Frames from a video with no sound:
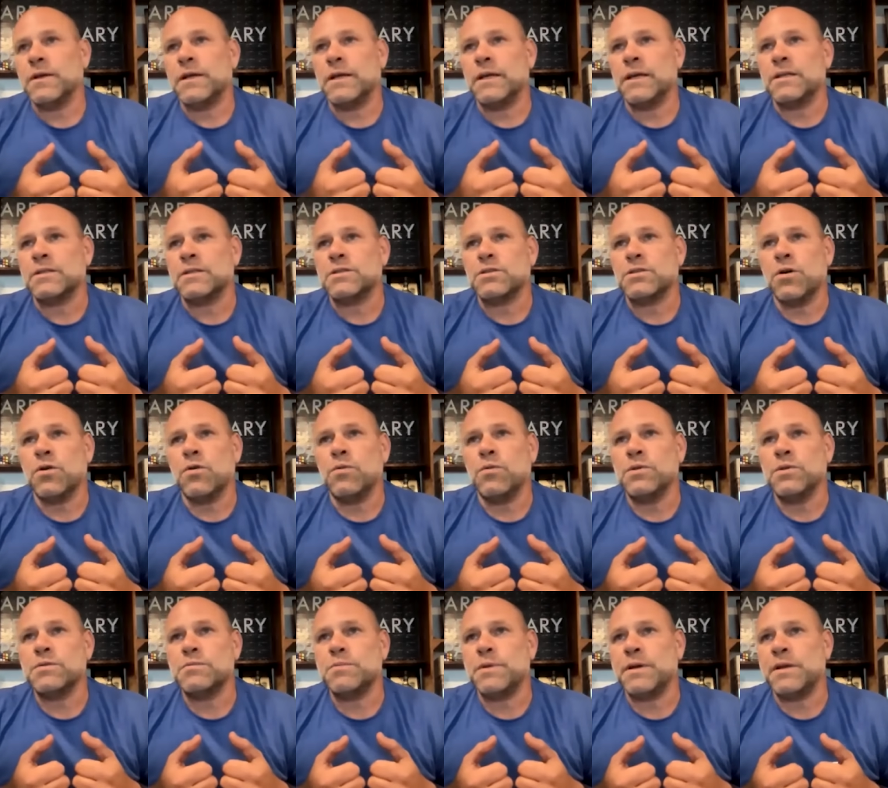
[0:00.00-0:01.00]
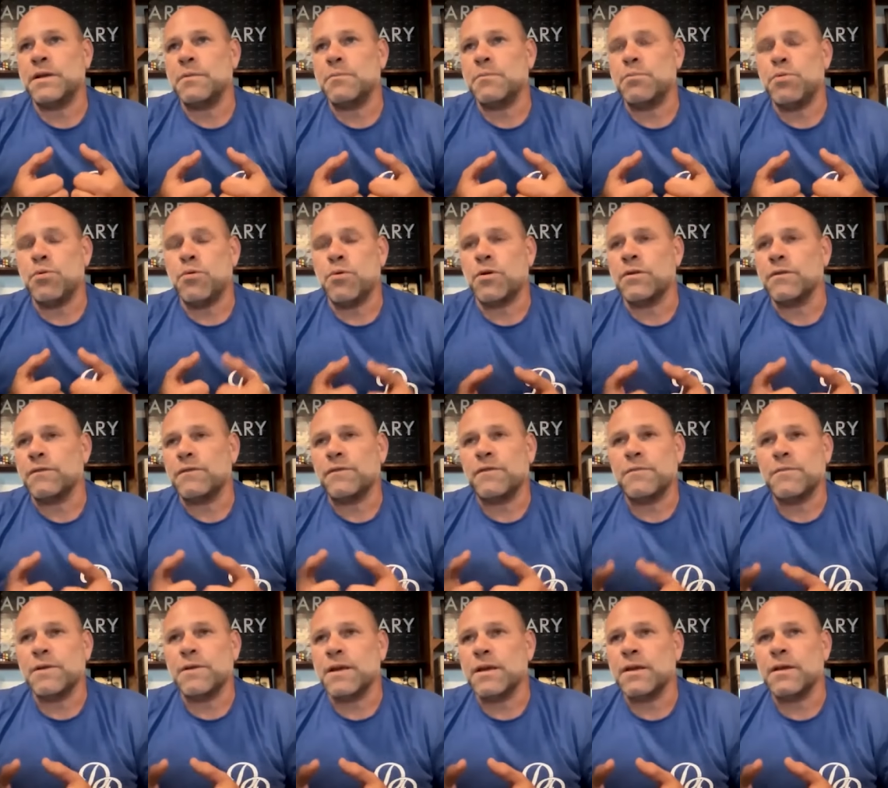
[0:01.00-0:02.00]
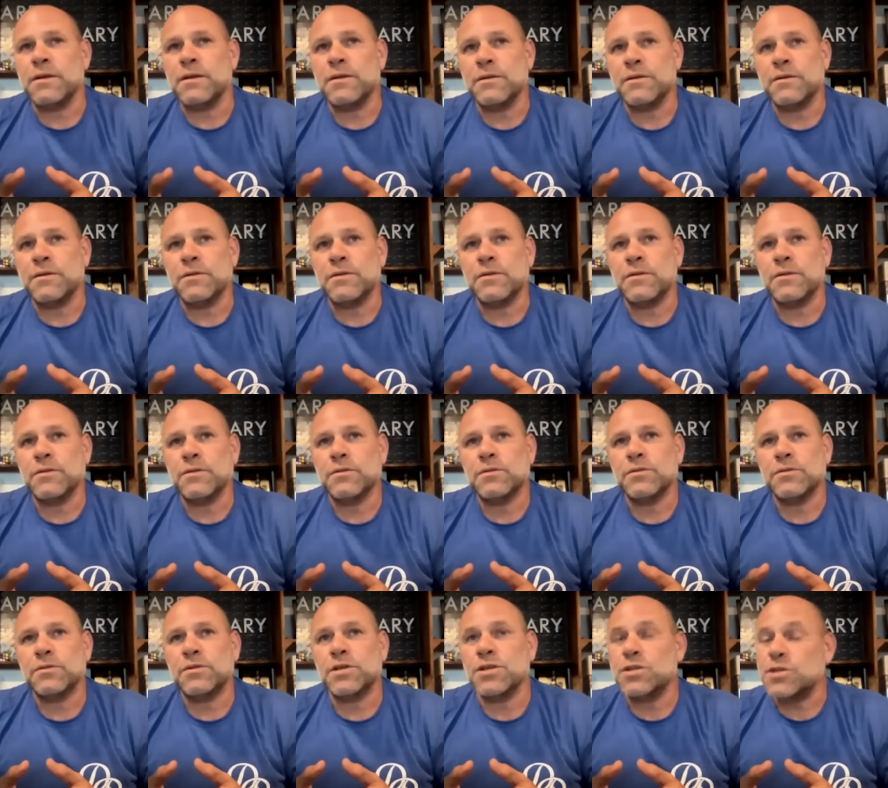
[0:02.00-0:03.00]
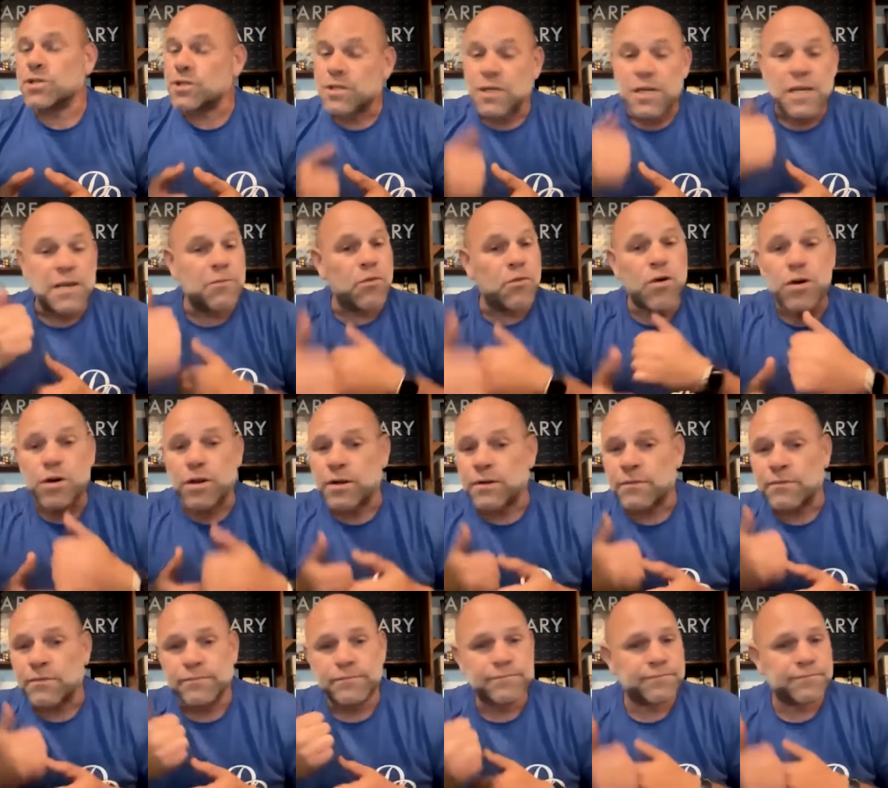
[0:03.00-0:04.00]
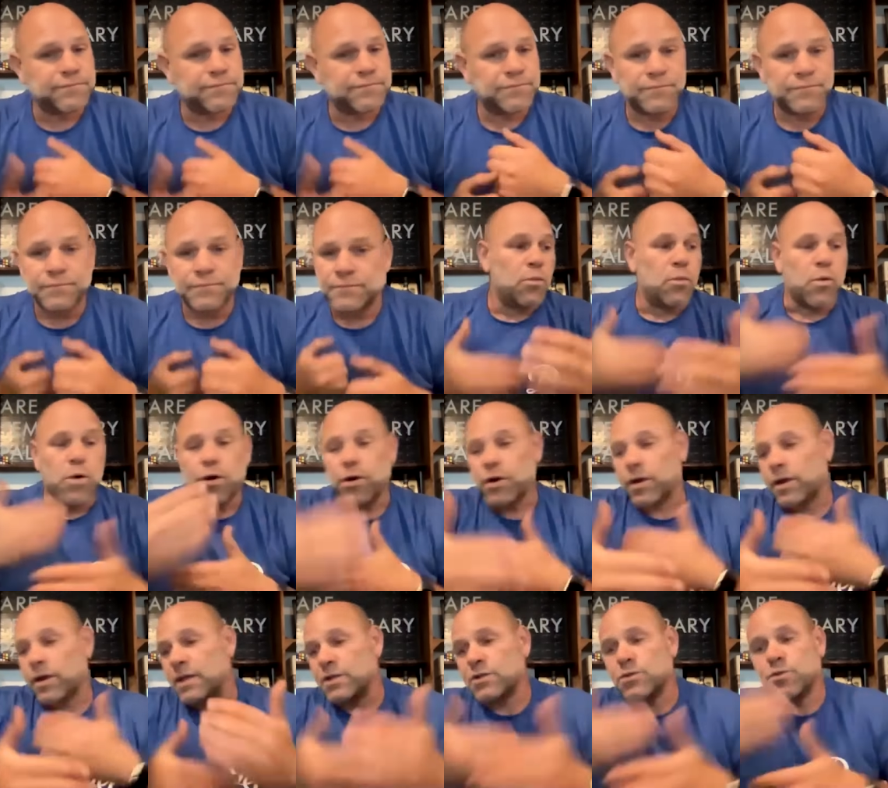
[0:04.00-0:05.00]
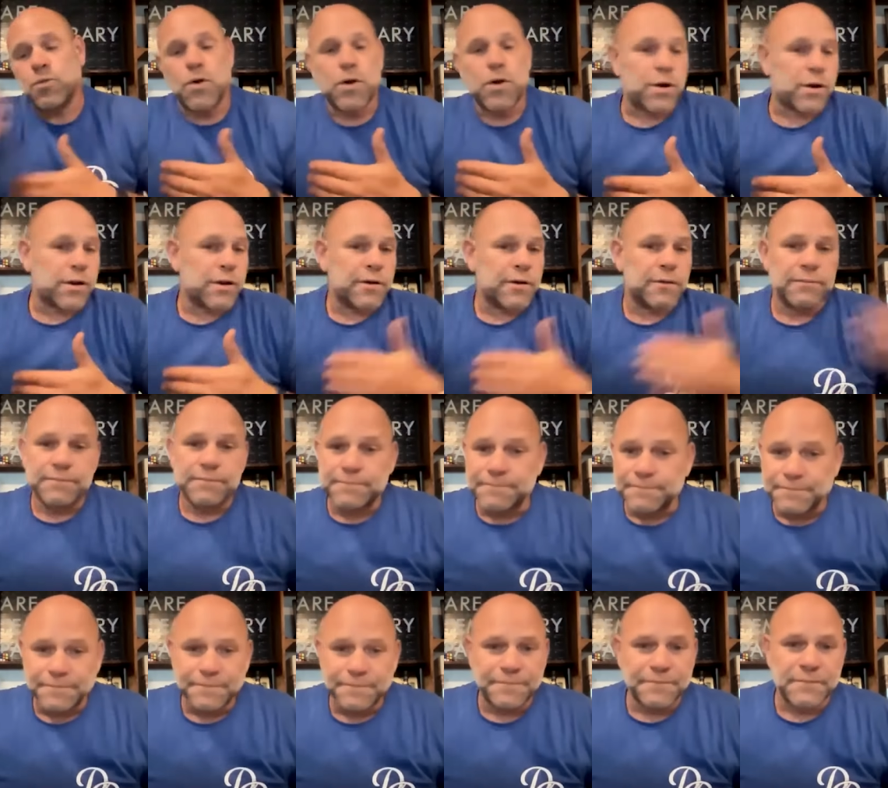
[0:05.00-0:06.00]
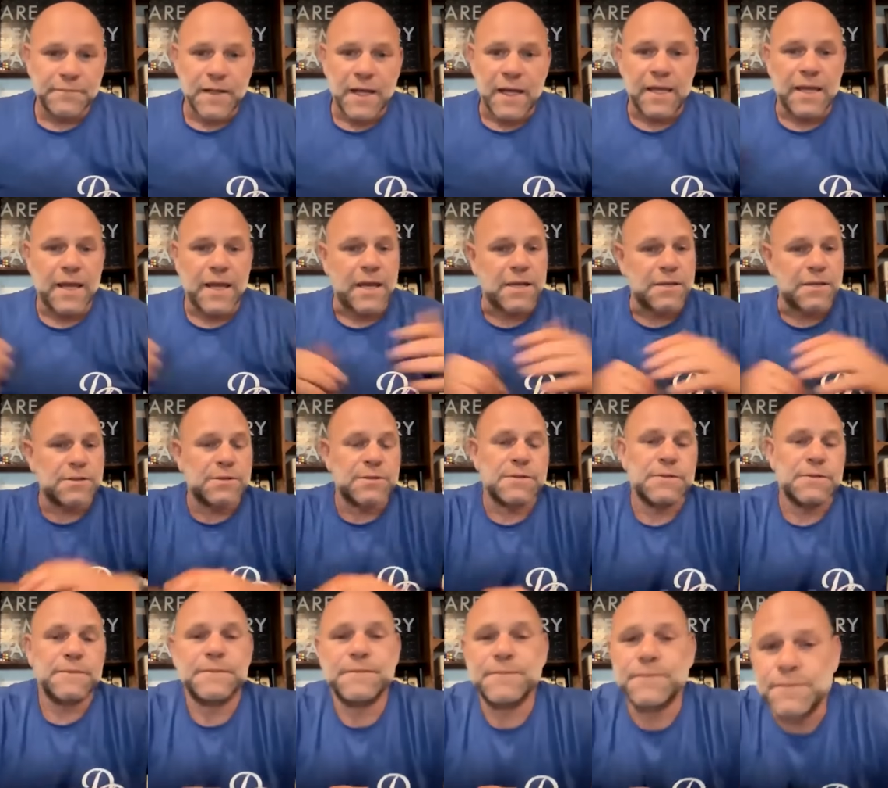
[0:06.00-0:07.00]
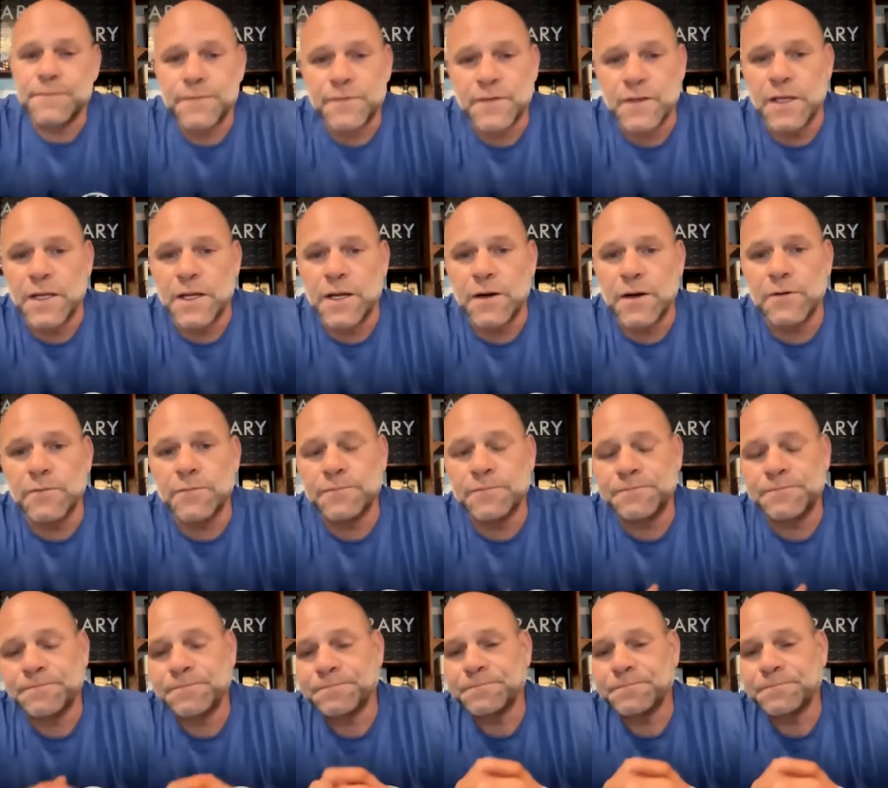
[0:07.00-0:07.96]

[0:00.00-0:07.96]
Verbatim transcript: it's always been important for me to just keep working. Work gets work, I guess, you know?